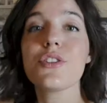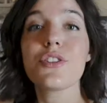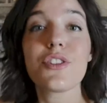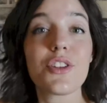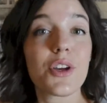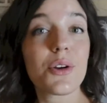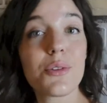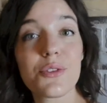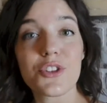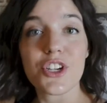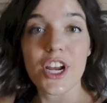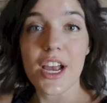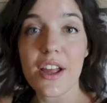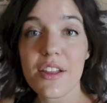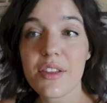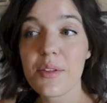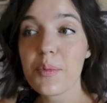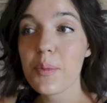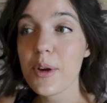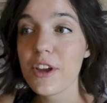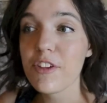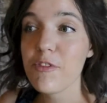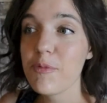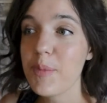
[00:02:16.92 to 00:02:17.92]
So
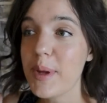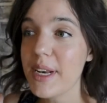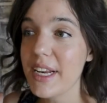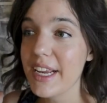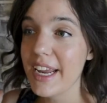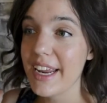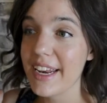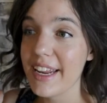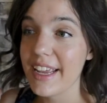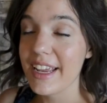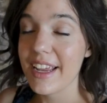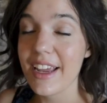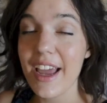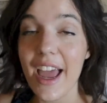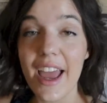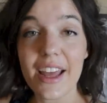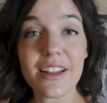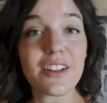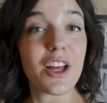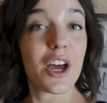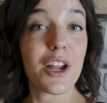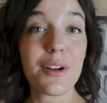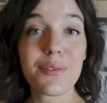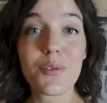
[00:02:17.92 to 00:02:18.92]
Jess, we've been getting a
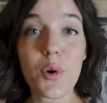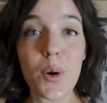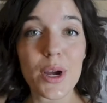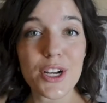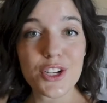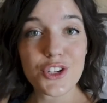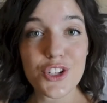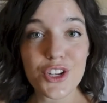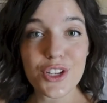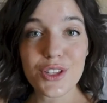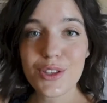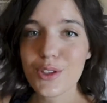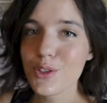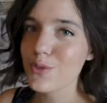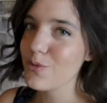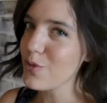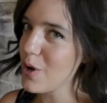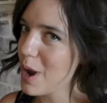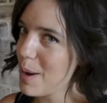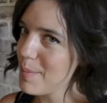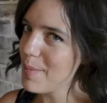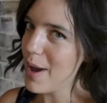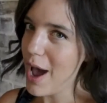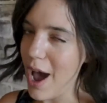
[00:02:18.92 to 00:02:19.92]
lot of questions
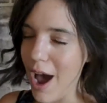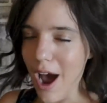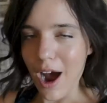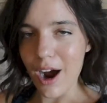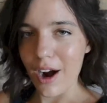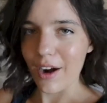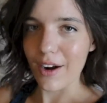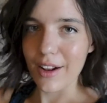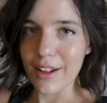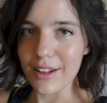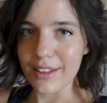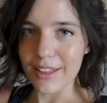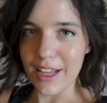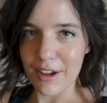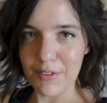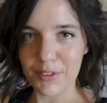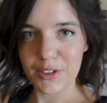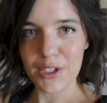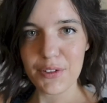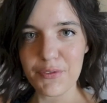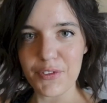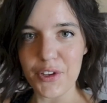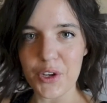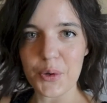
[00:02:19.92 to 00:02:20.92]
from our
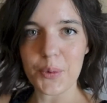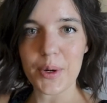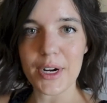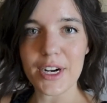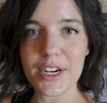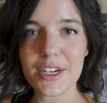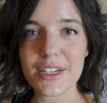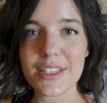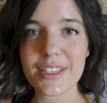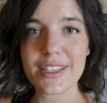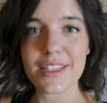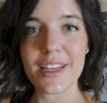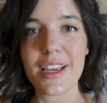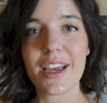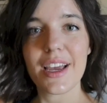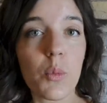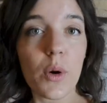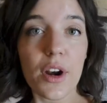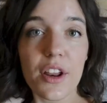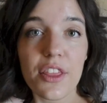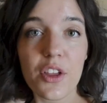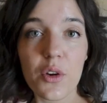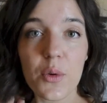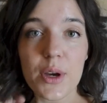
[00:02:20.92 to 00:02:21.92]
lovely viewers.
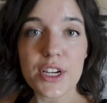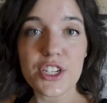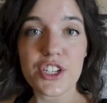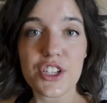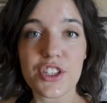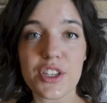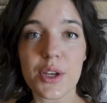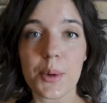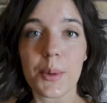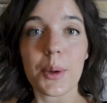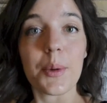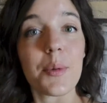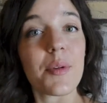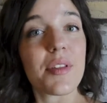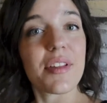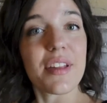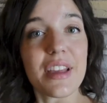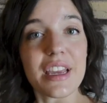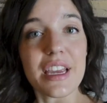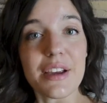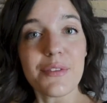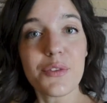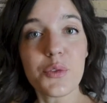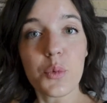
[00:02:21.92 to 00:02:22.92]
One of the questions that we
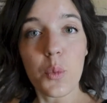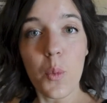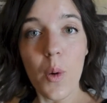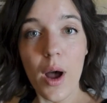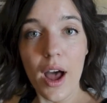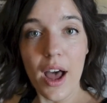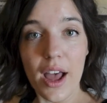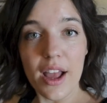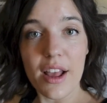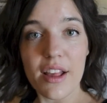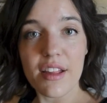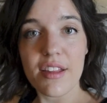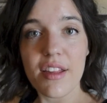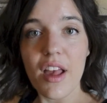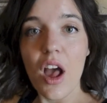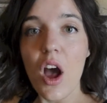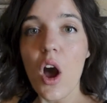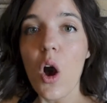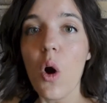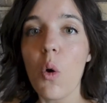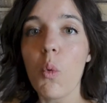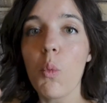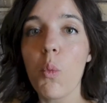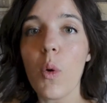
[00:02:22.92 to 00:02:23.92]
received was,
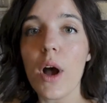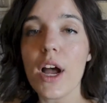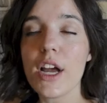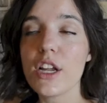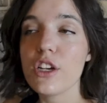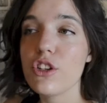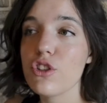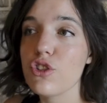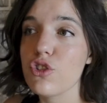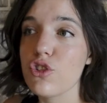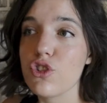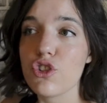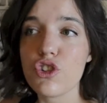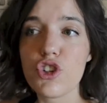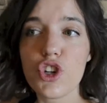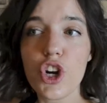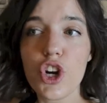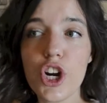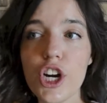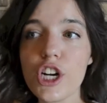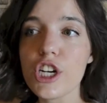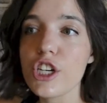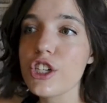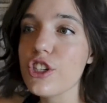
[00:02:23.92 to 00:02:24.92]
what
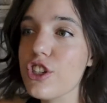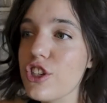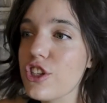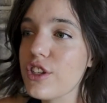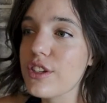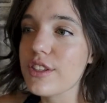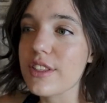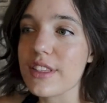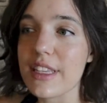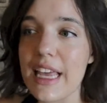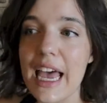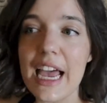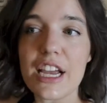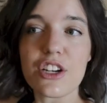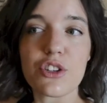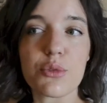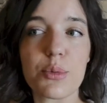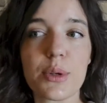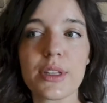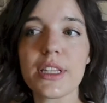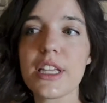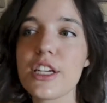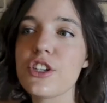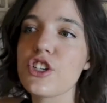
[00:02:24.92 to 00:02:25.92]
church slash
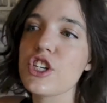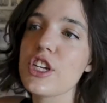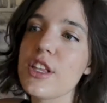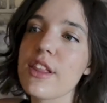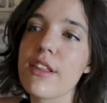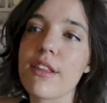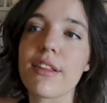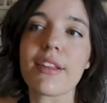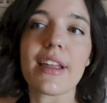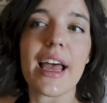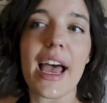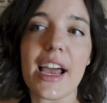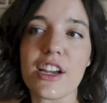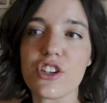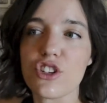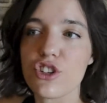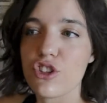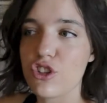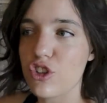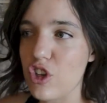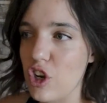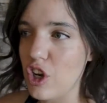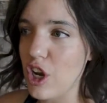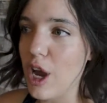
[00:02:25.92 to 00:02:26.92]
religion slash
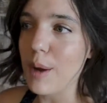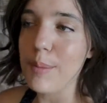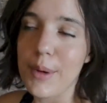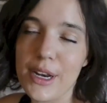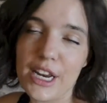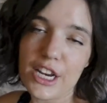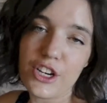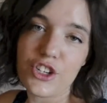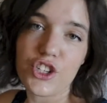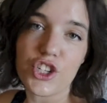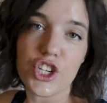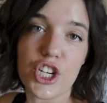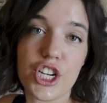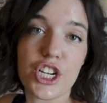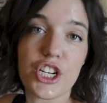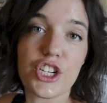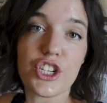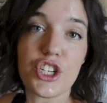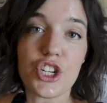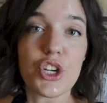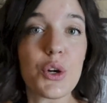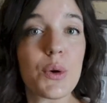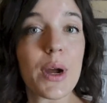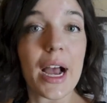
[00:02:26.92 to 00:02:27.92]
denomination
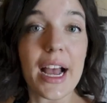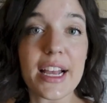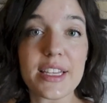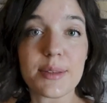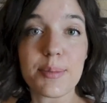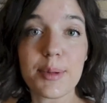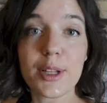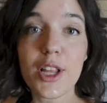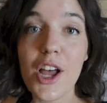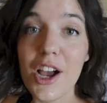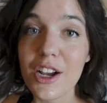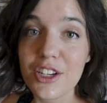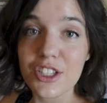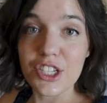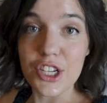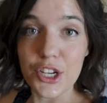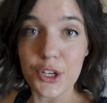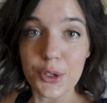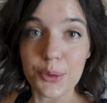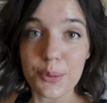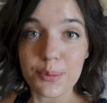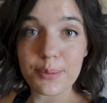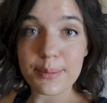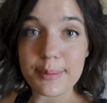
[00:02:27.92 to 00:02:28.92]
do you guys belong
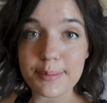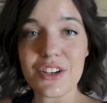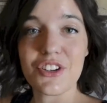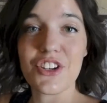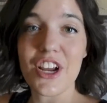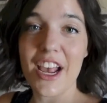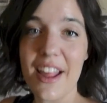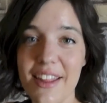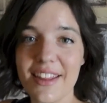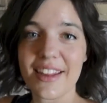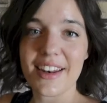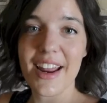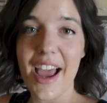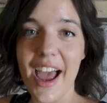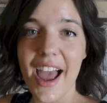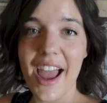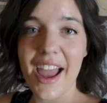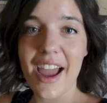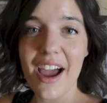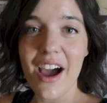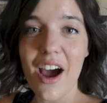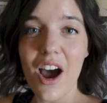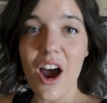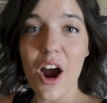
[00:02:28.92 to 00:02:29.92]
to? Jess and
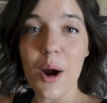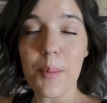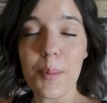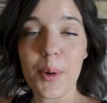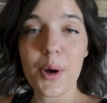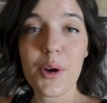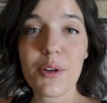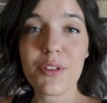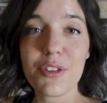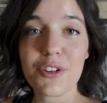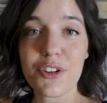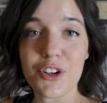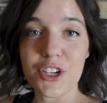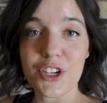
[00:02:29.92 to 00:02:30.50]
I are both